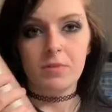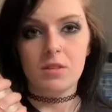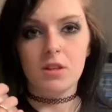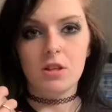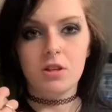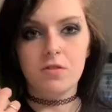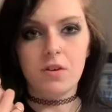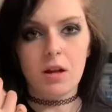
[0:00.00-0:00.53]
The
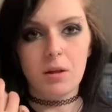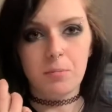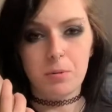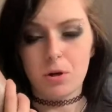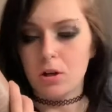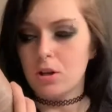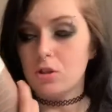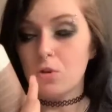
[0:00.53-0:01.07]

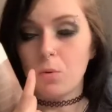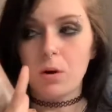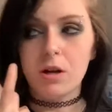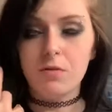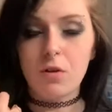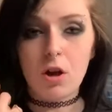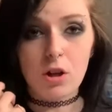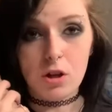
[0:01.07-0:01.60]
developer 20
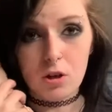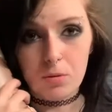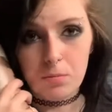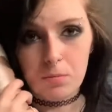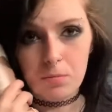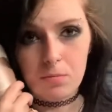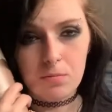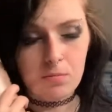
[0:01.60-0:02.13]
volume
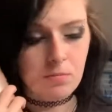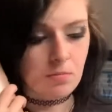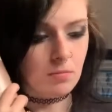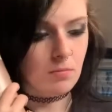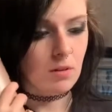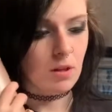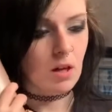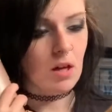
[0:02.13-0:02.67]

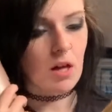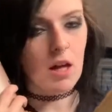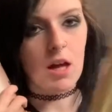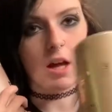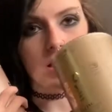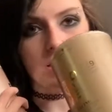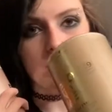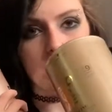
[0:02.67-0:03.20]

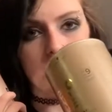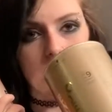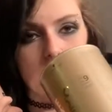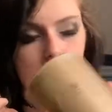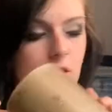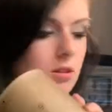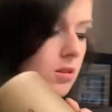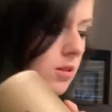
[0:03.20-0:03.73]
and
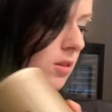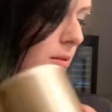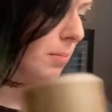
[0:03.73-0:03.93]
the